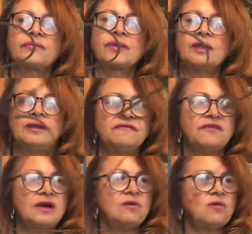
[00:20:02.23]
And I
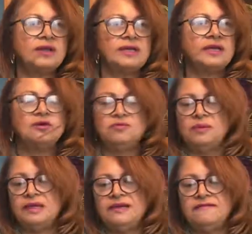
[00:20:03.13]
found one and I couldn't
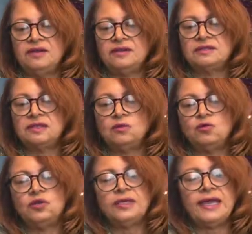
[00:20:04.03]
believe it. It's got the
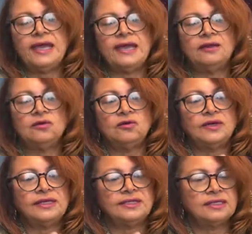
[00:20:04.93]
wooden handle
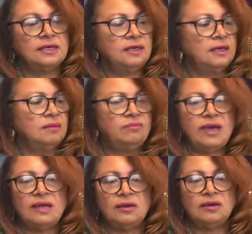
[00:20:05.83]
and it's
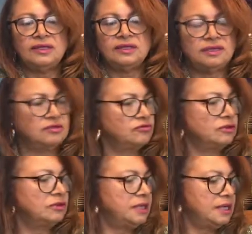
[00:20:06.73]
metal. It's
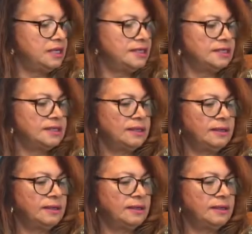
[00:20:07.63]
really nice.